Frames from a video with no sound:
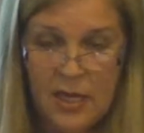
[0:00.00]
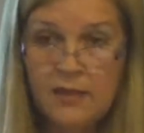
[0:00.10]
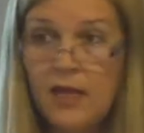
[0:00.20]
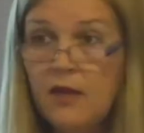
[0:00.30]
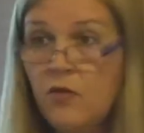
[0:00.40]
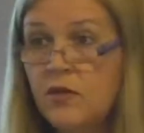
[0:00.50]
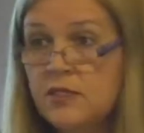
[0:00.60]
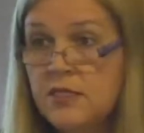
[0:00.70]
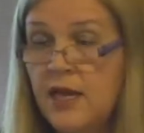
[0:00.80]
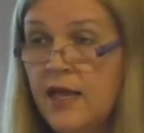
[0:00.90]
And then on
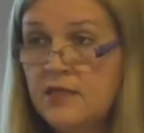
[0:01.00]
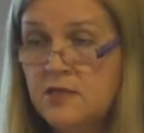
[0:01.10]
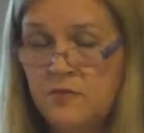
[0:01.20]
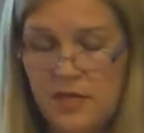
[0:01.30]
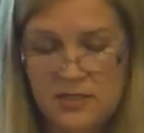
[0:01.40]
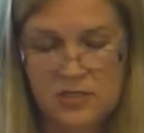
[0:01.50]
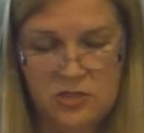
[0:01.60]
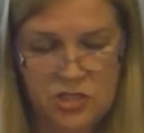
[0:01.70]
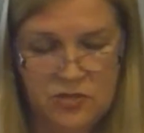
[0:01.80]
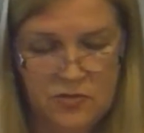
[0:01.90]
his last
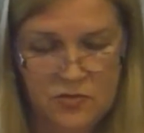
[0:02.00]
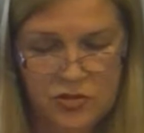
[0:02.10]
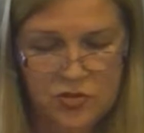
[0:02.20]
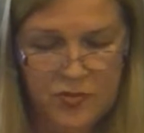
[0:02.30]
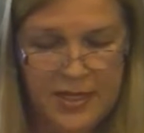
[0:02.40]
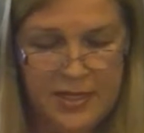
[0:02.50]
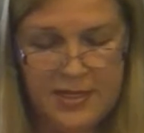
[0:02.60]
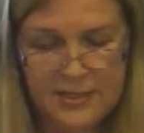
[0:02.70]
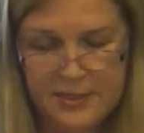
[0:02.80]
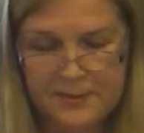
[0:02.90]
message on June
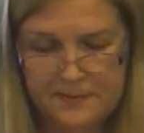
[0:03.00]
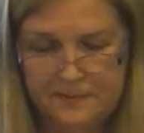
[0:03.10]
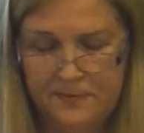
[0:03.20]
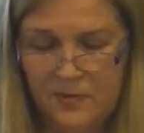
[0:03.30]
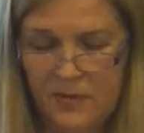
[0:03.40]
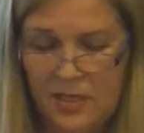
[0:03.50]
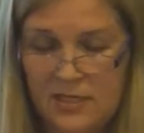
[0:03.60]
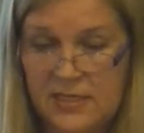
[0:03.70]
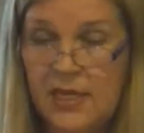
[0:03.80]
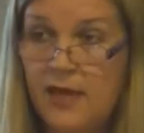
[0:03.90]
8,
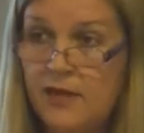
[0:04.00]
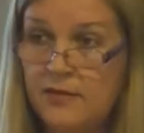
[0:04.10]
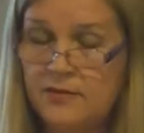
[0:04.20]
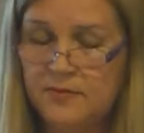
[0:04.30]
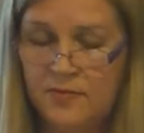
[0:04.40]
he said,